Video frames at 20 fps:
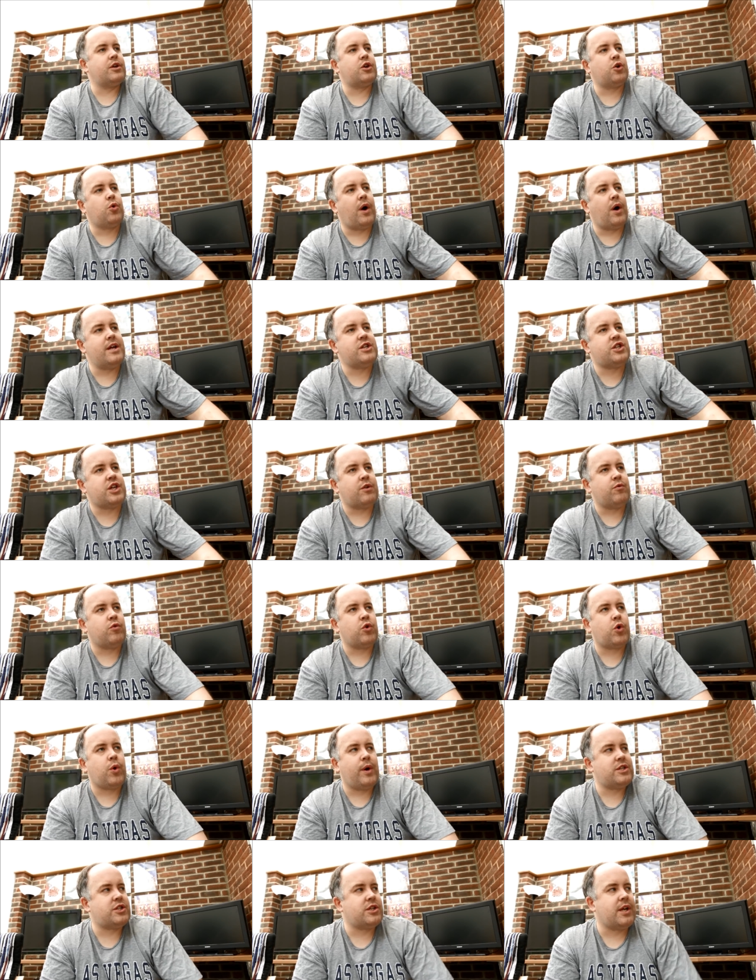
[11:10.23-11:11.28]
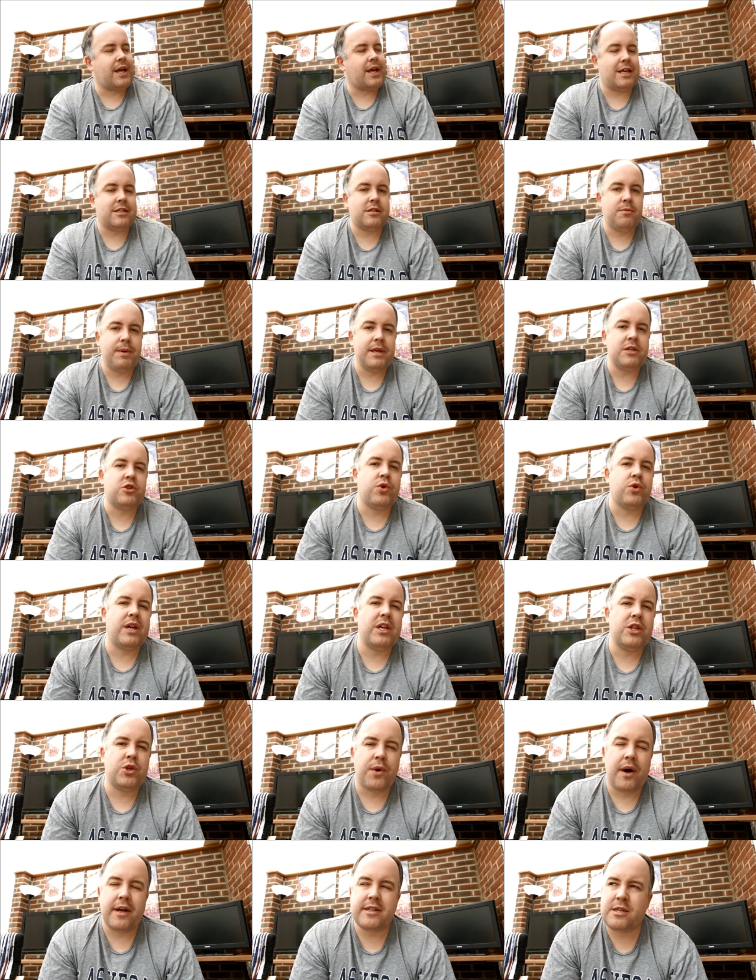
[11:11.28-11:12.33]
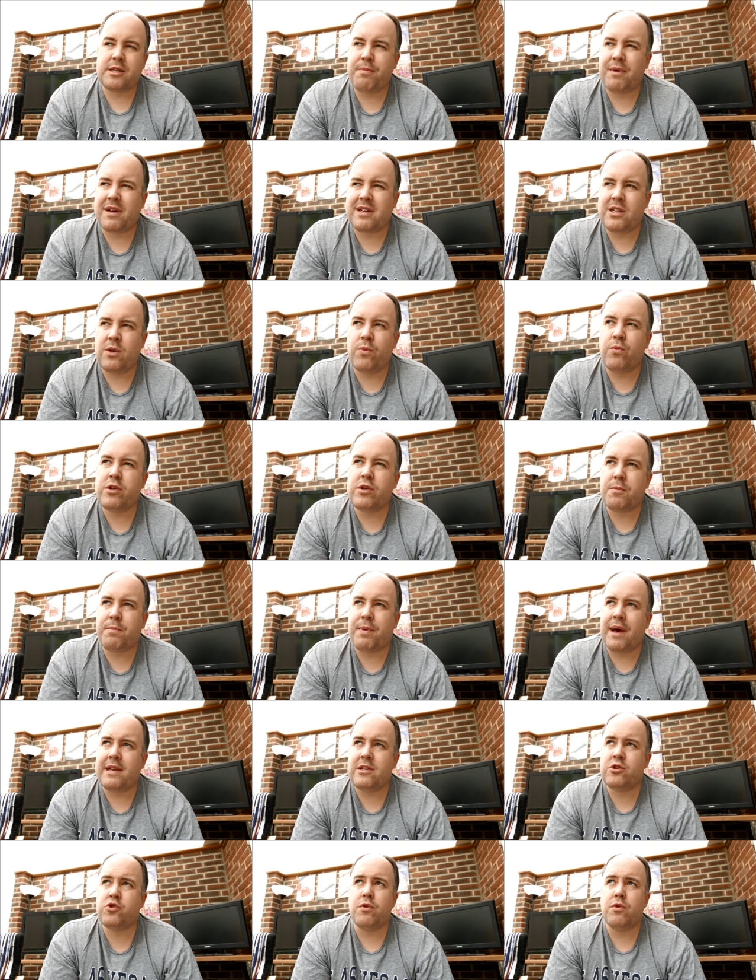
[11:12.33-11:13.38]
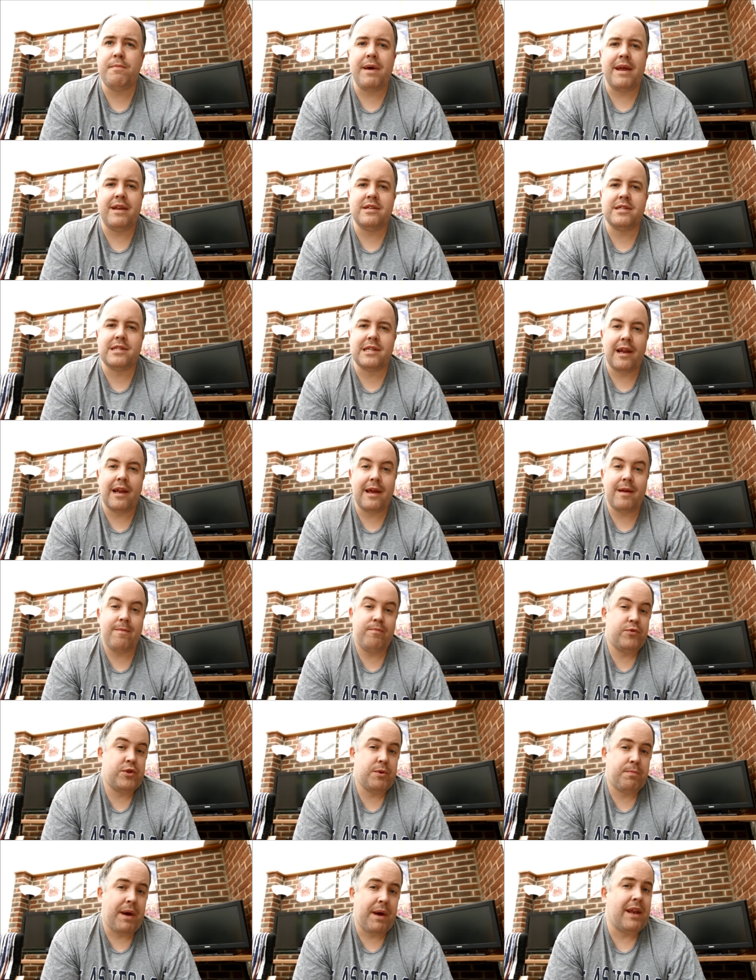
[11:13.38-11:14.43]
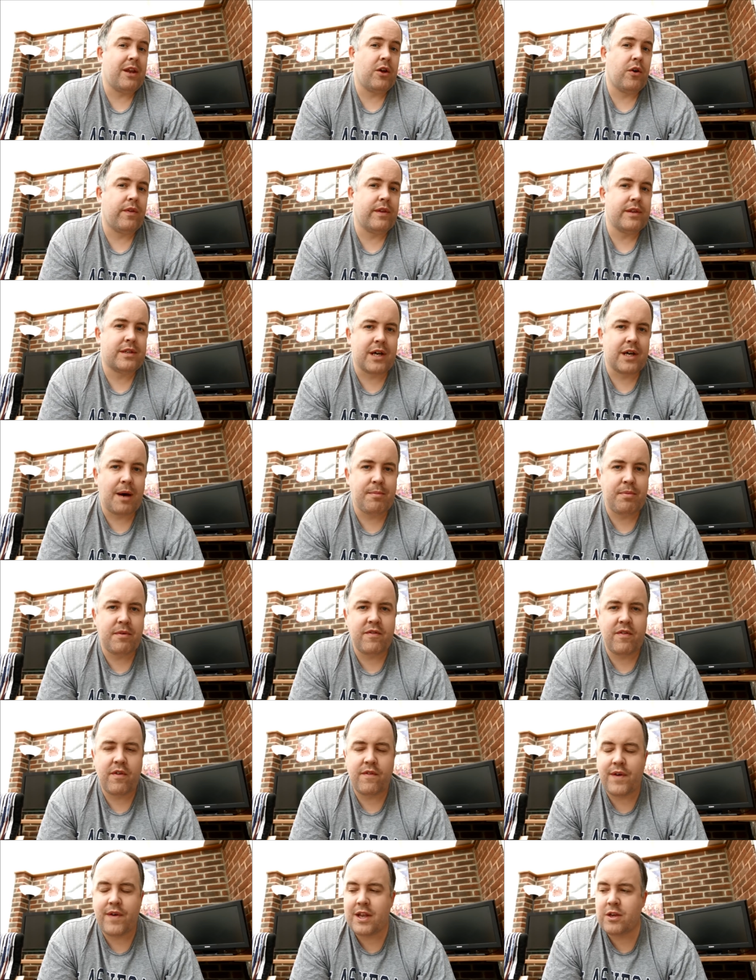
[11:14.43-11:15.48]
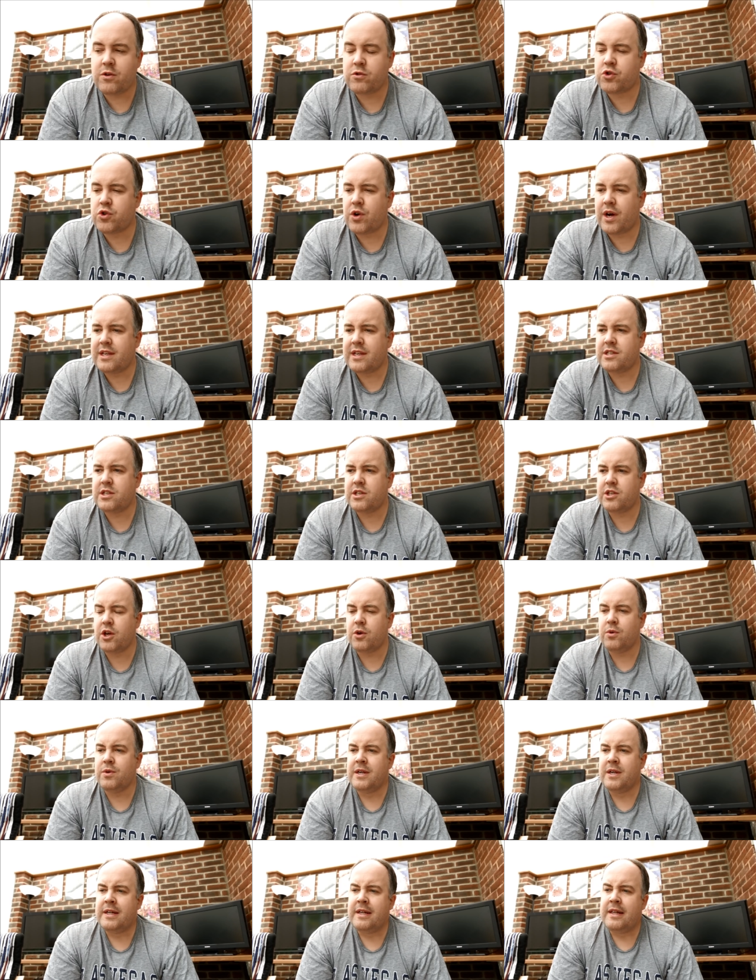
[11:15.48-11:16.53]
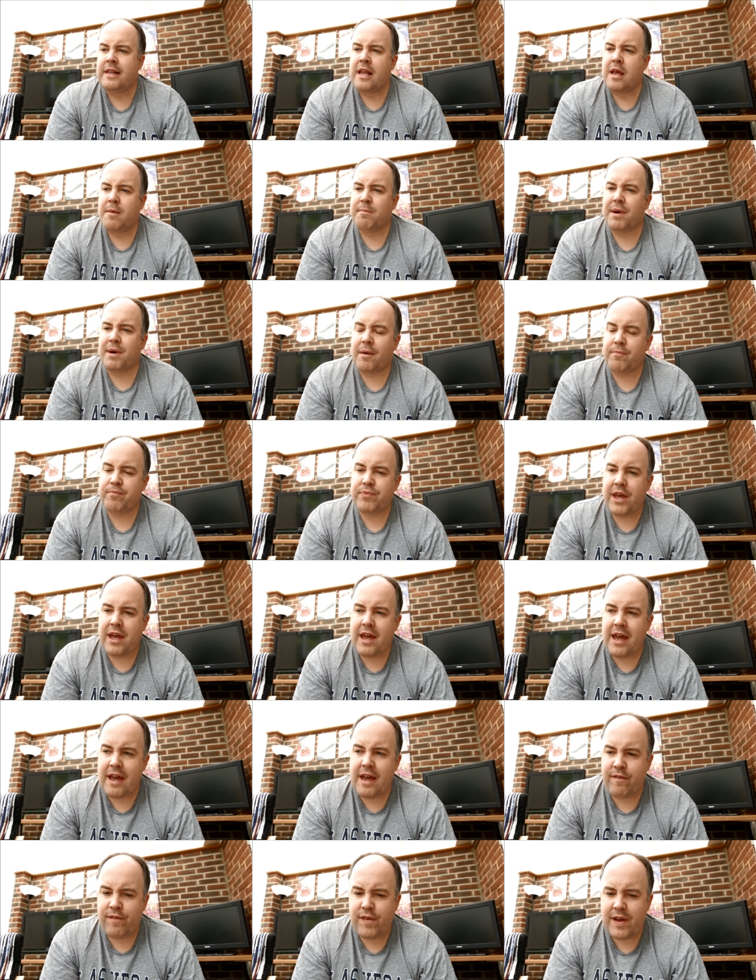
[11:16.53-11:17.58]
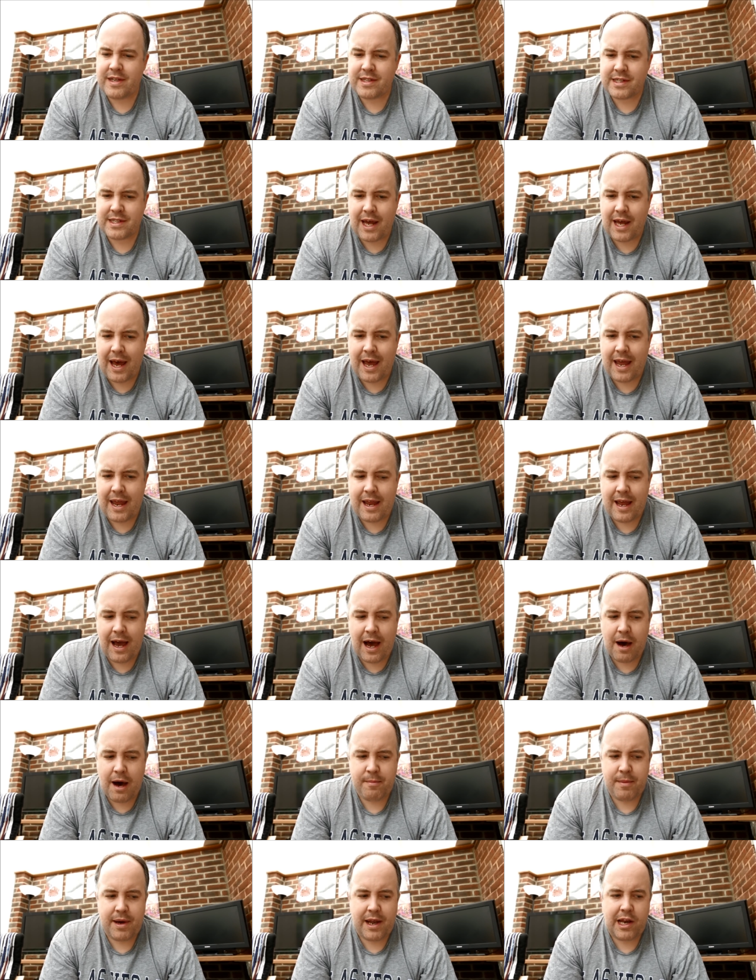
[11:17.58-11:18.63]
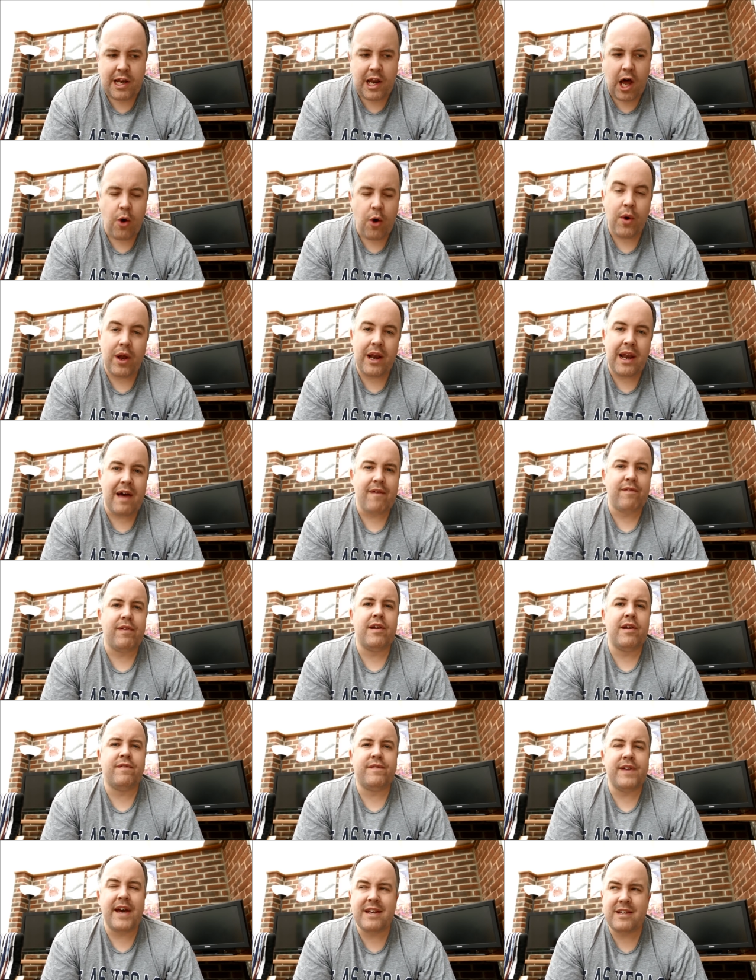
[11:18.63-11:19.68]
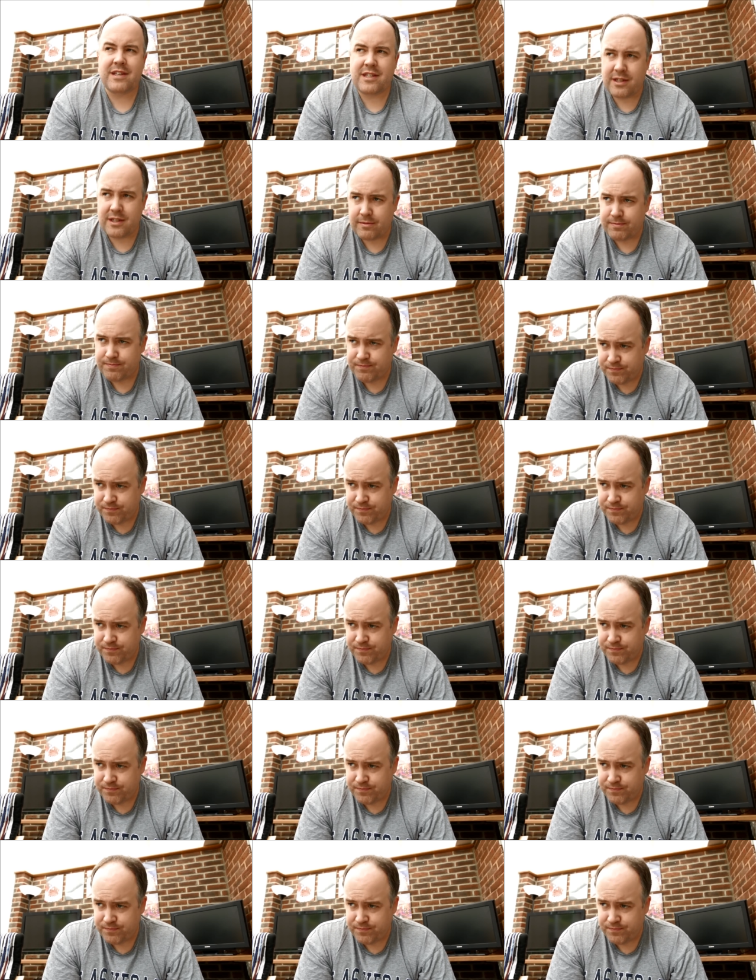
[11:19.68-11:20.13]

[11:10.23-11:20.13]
Quite a general question, I guess, a bit tricky to answer because it would depend tremendously depending on the type of event you're trying to do. But if it's a lower level event,